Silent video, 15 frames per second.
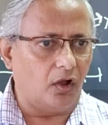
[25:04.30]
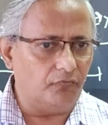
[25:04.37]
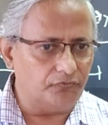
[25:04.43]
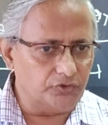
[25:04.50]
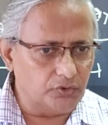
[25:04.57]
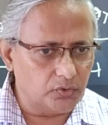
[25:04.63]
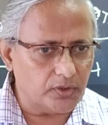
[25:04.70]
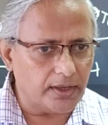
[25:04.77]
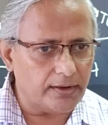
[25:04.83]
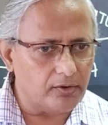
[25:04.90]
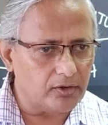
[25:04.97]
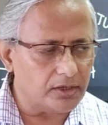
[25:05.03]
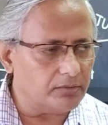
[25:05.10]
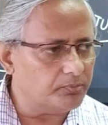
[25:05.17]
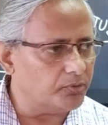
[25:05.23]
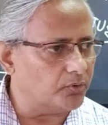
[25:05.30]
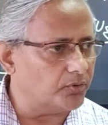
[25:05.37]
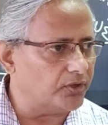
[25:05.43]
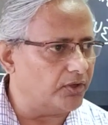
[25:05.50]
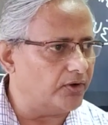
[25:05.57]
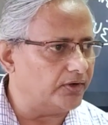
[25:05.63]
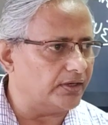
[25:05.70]
of eukaryote and
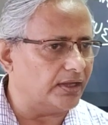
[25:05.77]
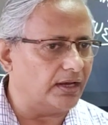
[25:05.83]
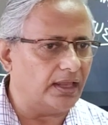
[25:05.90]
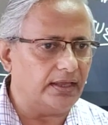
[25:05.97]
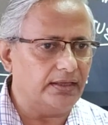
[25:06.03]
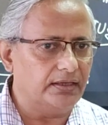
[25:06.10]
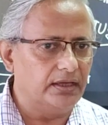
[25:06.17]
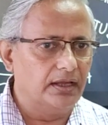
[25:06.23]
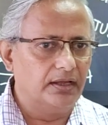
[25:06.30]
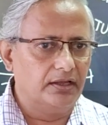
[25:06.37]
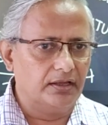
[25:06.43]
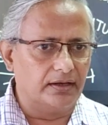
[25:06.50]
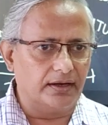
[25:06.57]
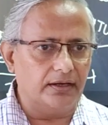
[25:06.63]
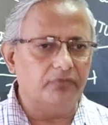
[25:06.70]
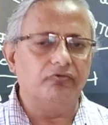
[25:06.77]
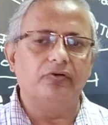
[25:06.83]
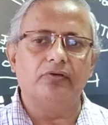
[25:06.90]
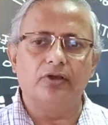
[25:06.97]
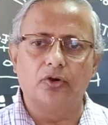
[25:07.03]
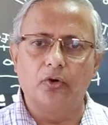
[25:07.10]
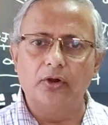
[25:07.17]
prokaryote alike, right? We
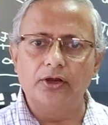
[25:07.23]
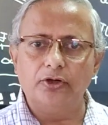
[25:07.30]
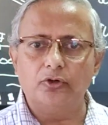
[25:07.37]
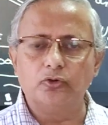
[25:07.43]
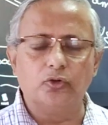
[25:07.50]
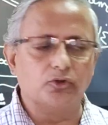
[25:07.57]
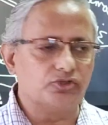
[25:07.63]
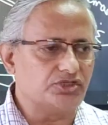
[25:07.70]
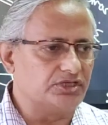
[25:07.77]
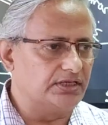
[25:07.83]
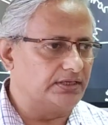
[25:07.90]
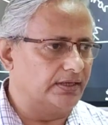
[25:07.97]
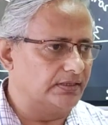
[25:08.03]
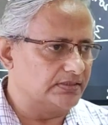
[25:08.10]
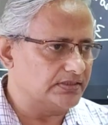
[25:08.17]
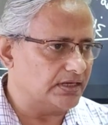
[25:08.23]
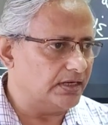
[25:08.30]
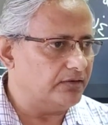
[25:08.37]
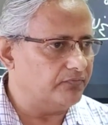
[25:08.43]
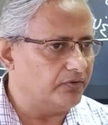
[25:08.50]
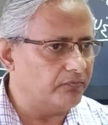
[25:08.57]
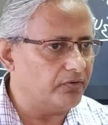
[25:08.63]
will go into those details,
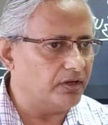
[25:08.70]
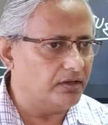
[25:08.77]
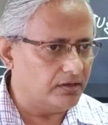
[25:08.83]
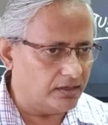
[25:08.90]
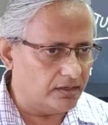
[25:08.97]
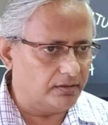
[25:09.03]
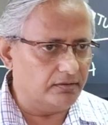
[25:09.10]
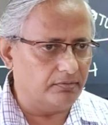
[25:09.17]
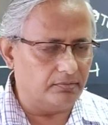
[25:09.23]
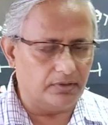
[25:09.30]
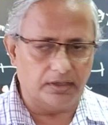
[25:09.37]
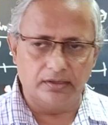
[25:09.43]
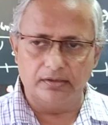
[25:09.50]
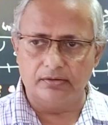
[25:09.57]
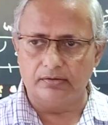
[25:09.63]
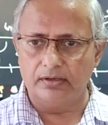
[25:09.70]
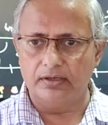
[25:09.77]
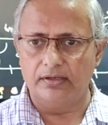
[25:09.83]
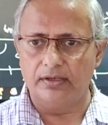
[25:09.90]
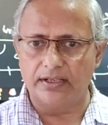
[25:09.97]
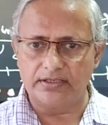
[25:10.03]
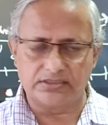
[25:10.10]
right? We will
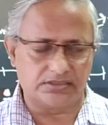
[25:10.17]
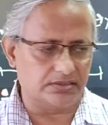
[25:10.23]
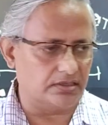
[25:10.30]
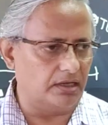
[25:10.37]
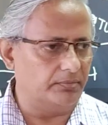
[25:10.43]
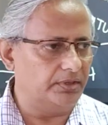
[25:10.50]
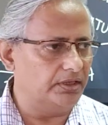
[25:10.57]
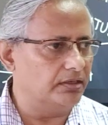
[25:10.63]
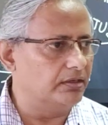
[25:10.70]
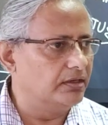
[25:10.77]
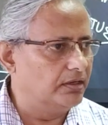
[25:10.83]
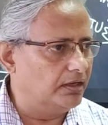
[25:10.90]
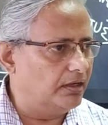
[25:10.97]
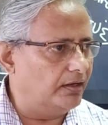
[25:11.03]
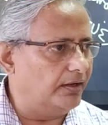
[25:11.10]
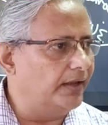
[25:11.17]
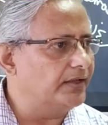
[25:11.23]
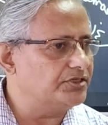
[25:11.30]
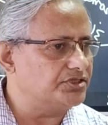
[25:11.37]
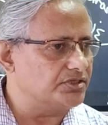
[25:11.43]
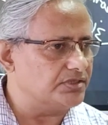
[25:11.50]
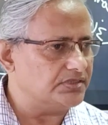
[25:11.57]
in next coming
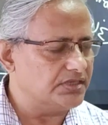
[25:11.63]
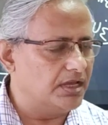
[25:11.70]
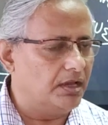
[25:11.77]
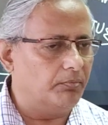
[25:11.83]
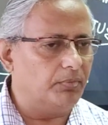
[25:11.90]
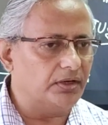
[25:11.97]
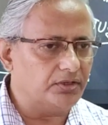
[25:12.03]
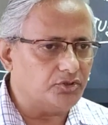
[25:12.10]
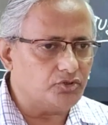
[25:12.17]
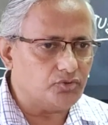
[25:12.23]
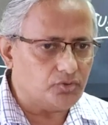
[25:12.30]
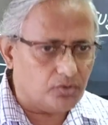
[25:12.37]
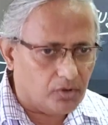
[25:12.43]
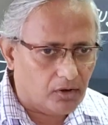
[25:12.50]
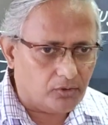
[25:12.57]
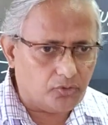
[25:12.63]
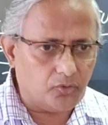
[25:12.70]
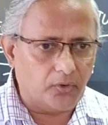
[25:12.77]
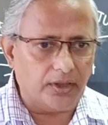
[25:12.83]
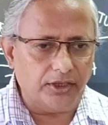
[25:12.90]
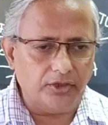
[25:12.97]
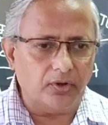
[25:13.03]
lectures, but
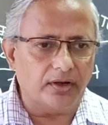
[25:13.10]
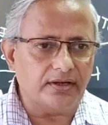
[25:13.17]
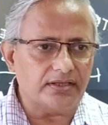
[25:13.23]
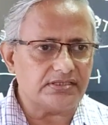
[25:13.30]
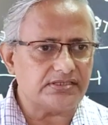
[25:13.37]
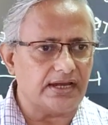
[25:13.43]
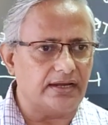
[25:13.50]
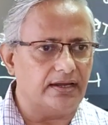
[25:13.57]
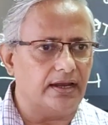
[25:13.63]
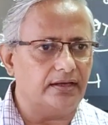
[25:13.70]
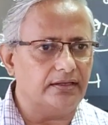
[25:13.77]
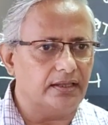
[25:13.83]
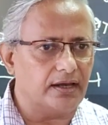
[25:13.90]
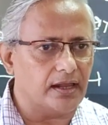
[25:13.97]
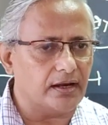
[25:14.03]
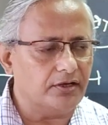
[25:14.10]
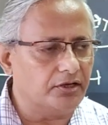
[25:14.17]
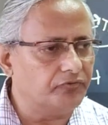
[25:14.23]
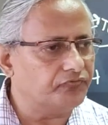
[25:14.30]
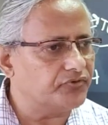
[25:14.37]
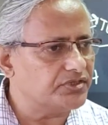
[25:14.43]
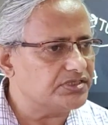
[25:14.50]
today you understand that there are
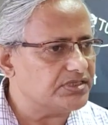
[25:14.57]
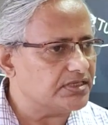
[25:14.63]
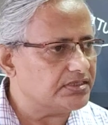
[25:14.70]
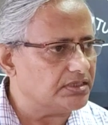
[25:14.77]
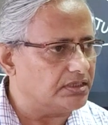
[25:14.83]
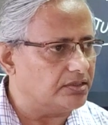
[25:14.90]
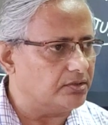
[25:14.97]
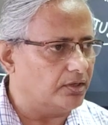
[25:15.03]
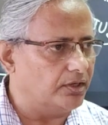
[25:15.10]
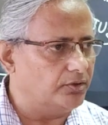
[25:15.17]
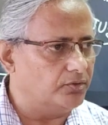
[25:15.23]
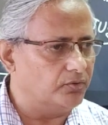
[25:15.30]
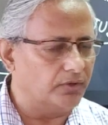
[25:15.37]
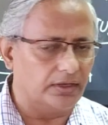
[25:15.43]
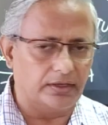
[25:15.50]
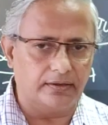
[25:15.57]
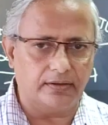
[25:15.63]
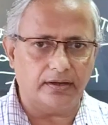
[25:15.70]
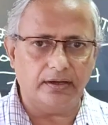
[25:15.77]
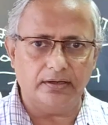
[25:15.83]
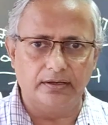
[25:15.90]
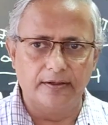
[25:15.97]
differences into it,
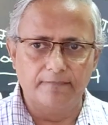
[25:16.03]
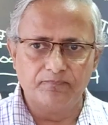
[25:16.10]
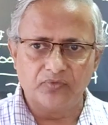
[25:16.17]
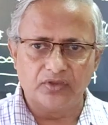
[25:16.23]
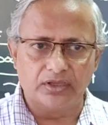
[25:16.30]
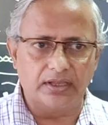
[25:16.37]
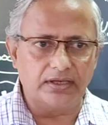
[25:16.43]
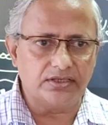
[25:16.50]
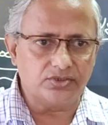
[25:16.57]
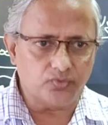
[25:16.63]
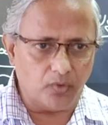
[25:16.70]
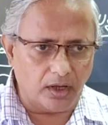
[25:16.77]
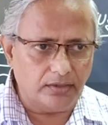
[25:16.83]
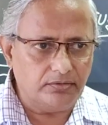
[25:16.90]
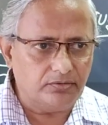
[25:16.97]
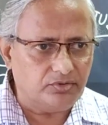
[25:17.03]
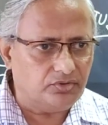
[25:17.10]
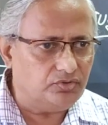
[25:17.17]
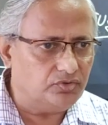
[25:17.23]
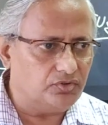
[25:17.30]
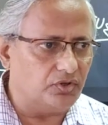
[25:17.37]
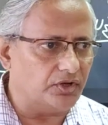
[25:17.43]
right? There is
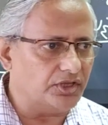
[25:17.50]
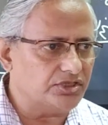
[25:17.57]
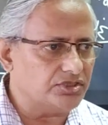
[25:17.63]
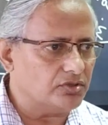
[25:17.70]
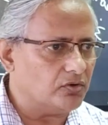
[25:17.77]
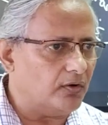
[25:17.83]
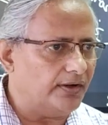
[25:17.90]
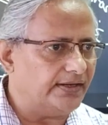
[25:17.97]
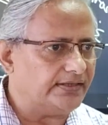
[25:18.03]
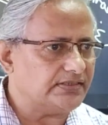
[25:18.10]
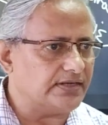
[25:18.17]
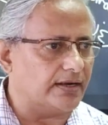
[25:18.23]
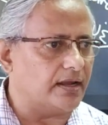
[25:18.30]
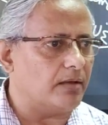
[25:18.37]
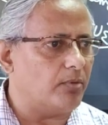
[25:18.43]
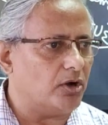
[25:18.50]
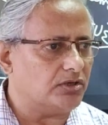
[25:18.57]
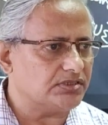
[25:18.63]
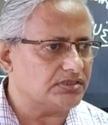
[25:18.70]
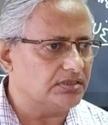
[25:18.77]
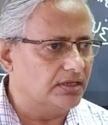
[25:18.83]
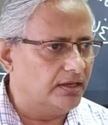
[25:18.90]
one region called as Tata
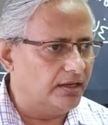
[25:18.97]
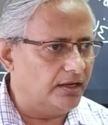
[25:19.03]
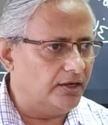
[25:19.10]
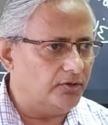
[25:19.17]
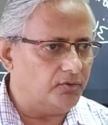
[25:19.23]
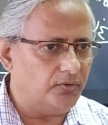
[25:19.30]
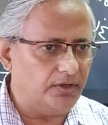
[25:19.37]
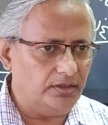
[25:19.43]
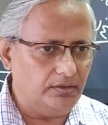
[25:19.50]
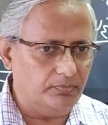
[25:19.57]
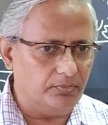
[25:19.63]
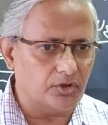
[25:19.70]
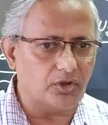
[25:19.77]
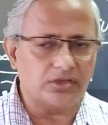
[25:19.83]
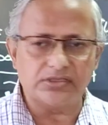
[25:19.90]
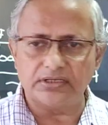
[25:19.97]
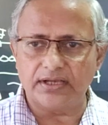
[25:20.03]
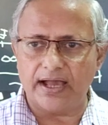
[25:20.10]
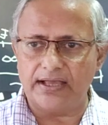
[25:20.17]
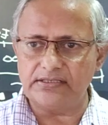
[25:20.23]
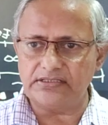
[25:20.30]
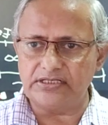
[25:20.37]
box into it because it
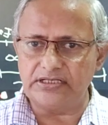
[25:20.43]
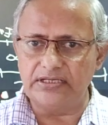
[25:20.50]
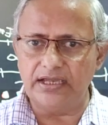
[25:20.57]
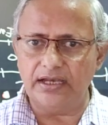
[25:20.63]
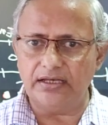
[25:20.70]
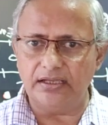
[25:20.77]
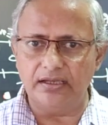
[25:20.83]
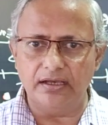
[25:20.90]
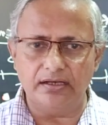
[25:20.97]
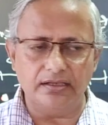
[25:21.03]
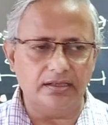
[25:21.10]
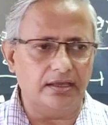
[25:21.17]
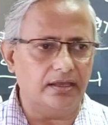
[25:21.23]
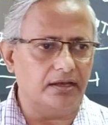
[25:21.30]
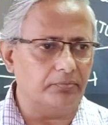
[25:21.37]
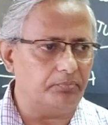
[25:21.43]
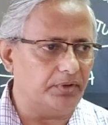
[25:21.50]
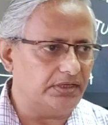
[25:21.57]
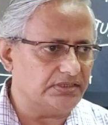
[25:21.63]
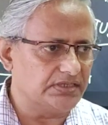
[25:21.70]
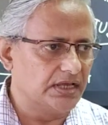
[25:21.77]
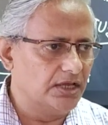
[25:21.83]
has TA
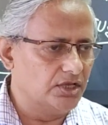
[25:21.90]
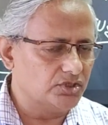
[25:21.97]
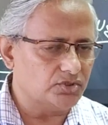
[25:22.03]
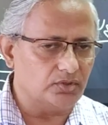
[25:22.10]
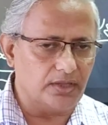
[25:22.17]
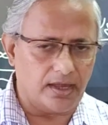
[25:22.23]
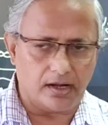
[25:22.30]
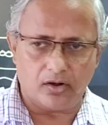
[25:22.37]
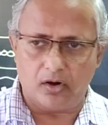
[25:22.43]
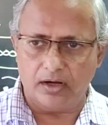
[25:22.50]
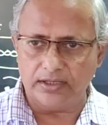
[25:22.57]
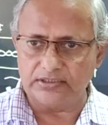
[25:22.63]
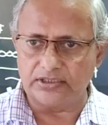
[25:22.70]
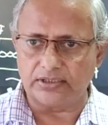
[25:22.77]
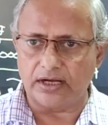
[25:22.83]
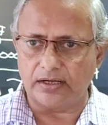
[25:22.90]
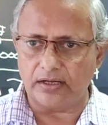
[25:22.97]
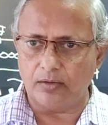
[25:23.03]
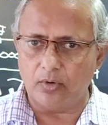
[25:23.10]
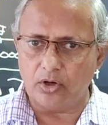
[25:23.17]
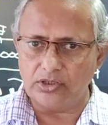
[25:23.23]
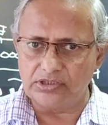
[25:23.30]
repeats, so they are called as a
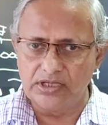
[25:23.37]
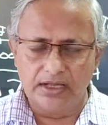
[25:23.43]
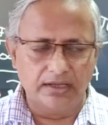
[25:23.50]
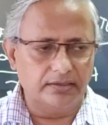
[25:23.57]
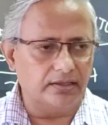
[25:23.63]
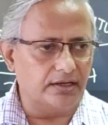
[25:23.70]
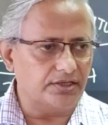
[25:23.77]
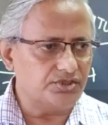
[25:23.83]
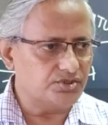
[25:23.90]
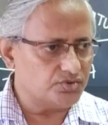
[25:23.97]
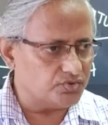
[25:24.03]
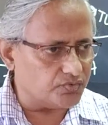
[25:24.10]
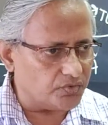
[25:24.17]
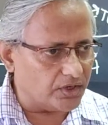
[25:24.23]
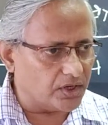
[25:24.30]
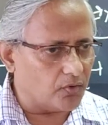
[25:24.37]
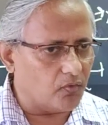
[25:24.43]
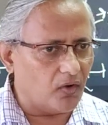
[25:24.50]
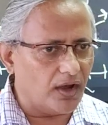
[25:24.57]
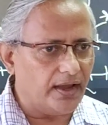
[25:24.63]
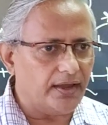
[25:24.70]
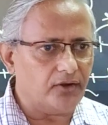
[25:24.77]
Tata box, that is
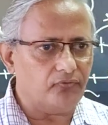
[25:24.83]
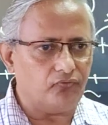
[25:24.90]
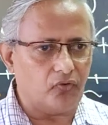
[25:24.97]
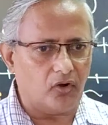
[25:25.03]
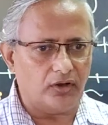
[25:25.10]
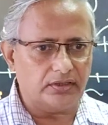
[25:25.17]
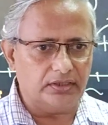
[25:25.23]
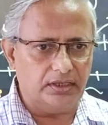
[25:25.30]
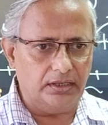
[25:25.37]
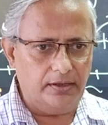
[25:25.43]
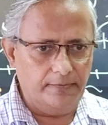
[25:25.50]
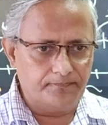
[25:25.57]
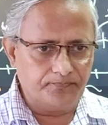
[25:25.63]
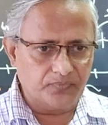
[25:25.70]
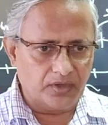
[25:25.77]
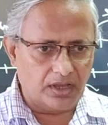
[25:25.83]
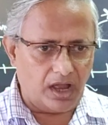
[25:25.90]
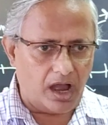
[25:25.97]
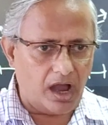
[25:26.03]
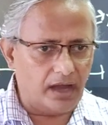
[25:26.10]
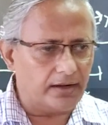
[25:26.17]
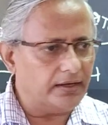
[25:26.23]
required for the
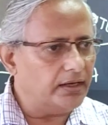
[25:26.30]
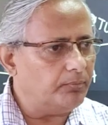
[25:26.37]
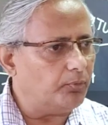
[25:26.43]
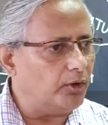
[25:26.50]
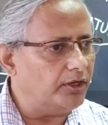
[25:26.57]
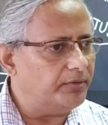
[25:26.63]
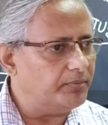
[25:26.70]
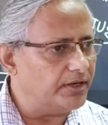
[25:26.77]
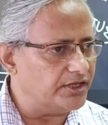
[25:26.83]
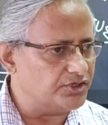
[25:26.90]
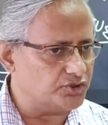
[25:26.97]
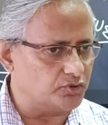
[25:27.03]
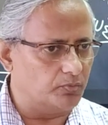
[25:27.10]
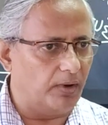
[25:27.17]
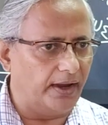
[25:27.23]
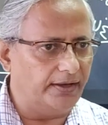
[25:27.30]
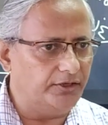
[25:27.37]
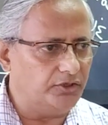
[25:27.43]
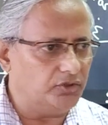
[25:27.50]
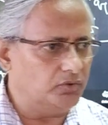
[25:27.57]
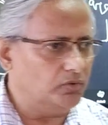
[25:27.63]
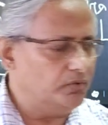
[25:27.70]
RNA polymerase to
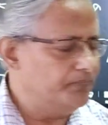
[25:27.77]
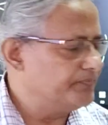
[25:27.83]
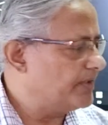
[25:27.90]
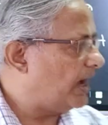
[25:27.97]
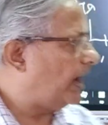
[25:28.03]
bind to